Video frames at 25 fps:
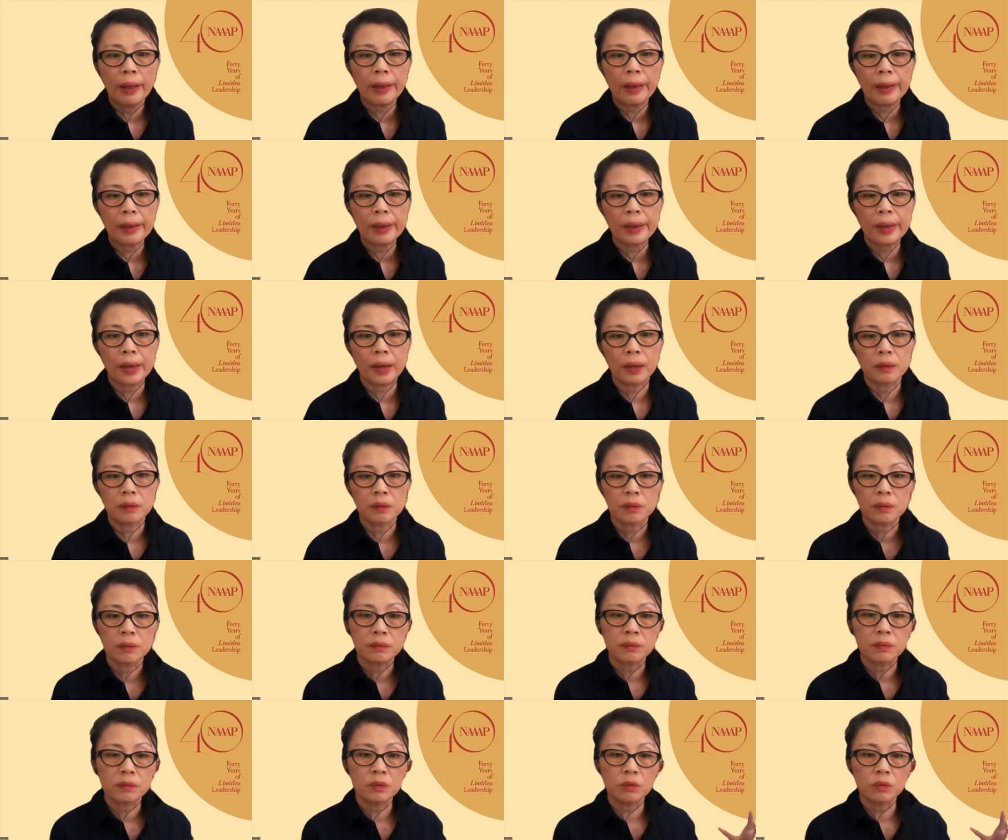And
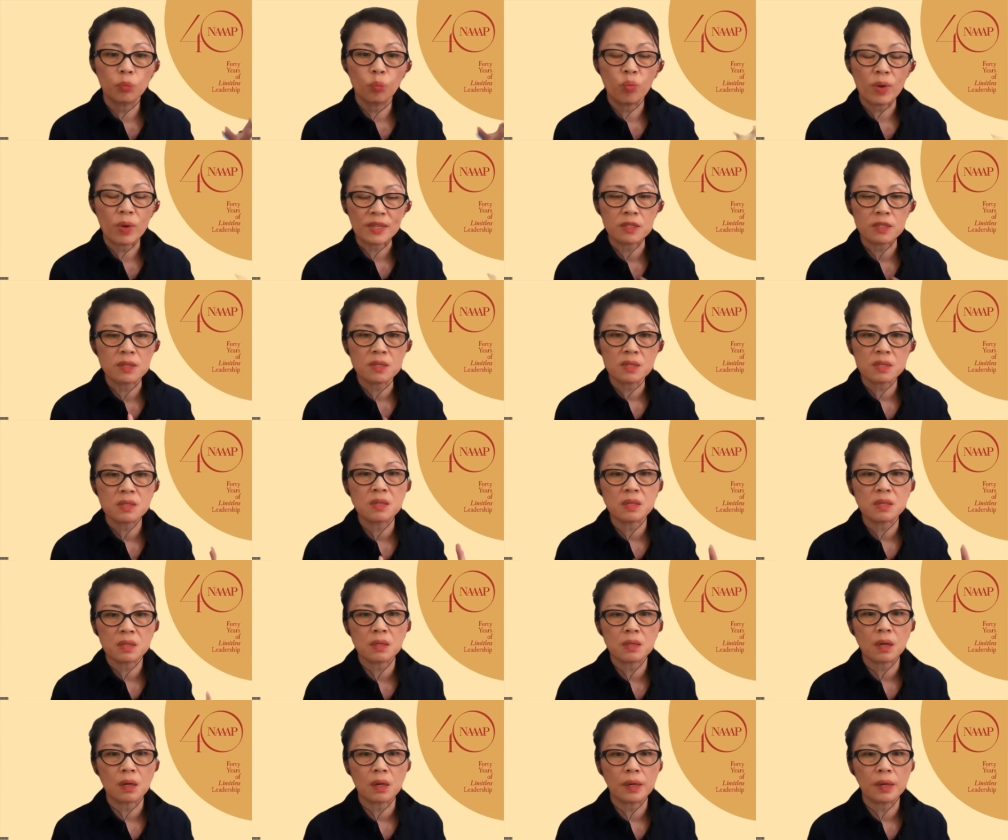Western
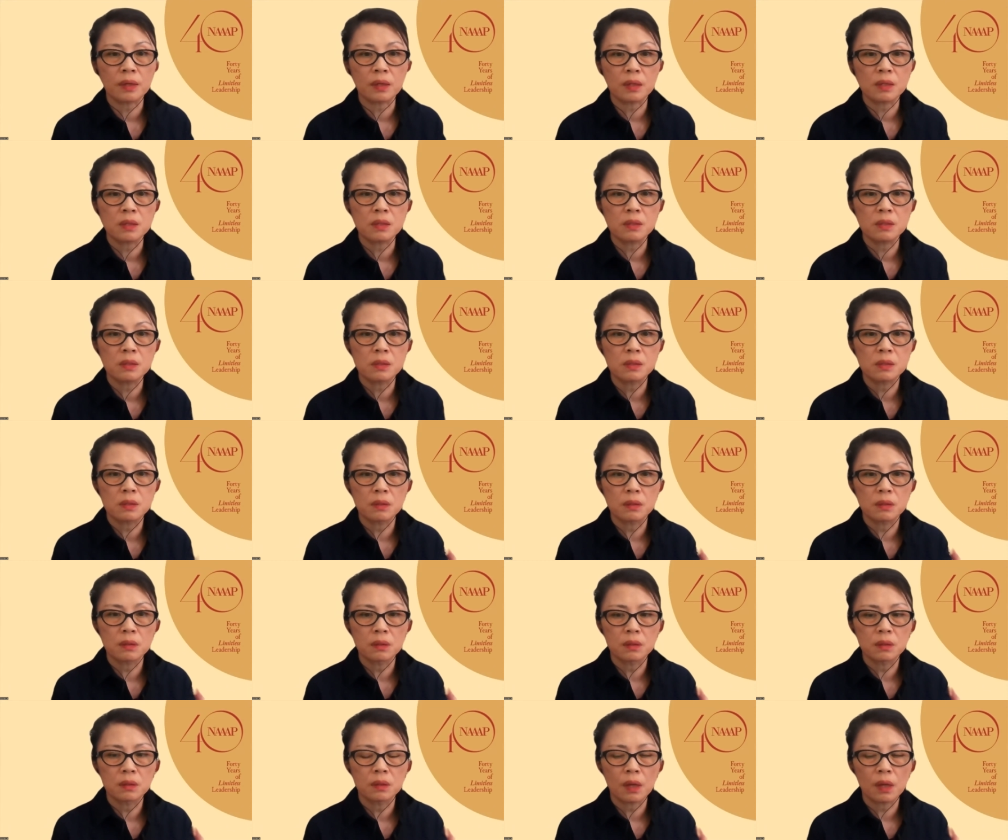societies
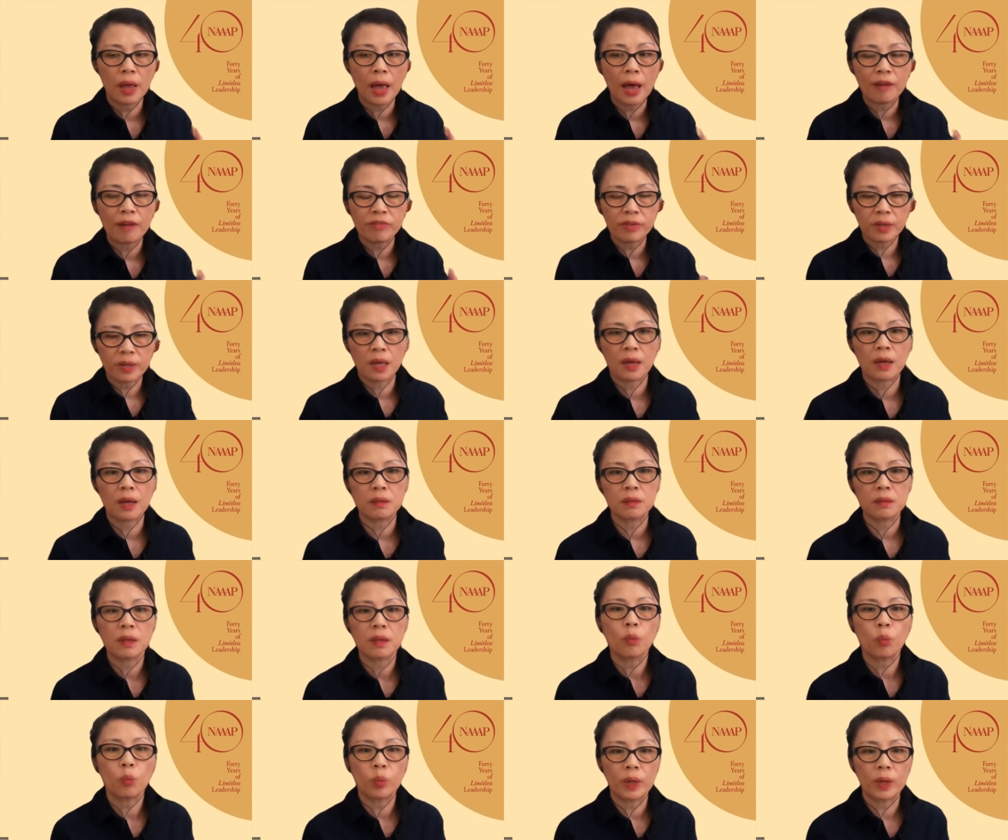advocate
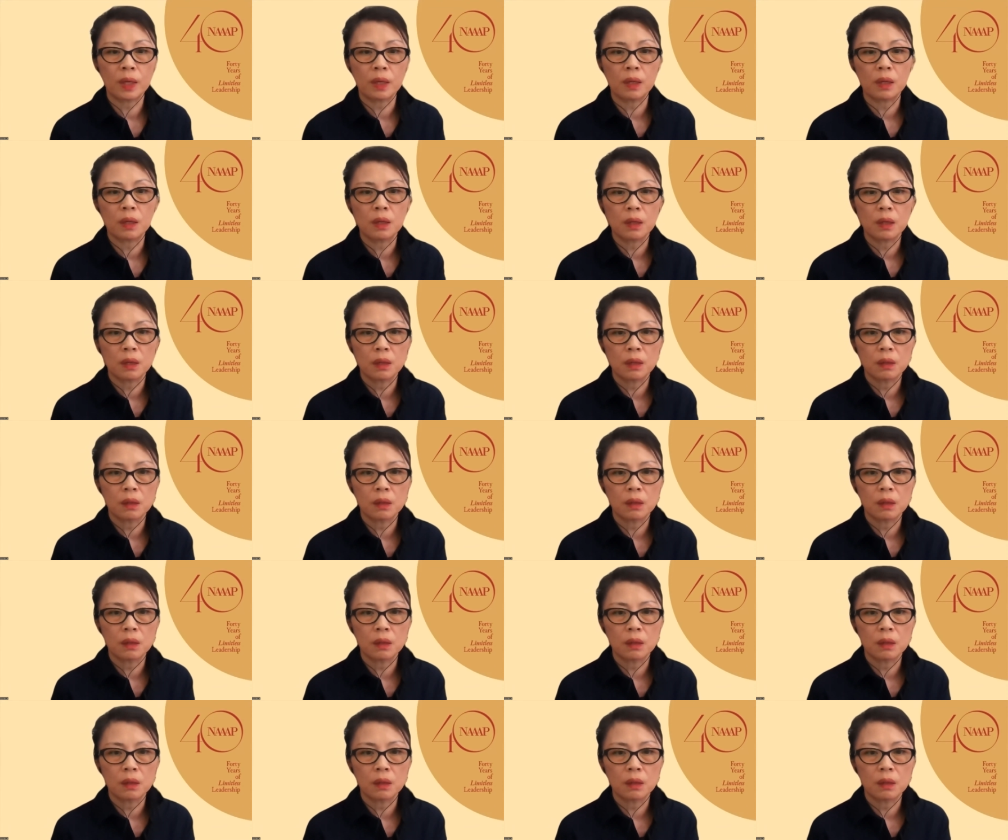that we